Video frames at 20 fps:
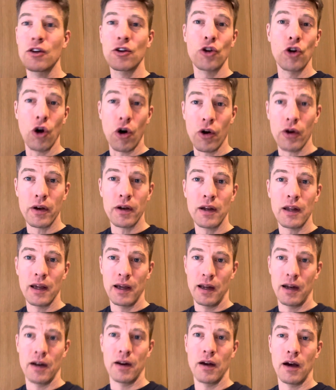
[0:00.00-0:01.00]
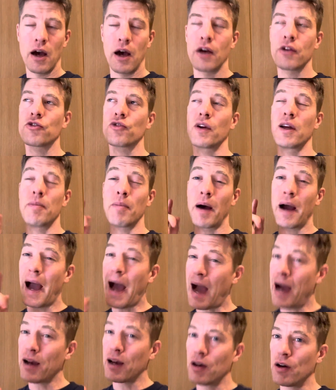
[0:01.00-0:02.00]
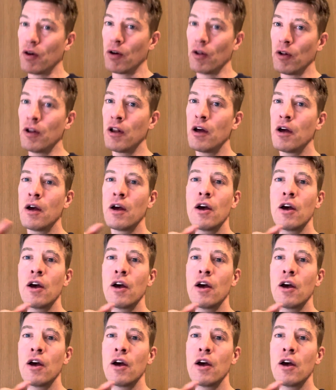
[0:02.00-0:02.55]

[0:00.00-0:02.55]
gone in my ankle,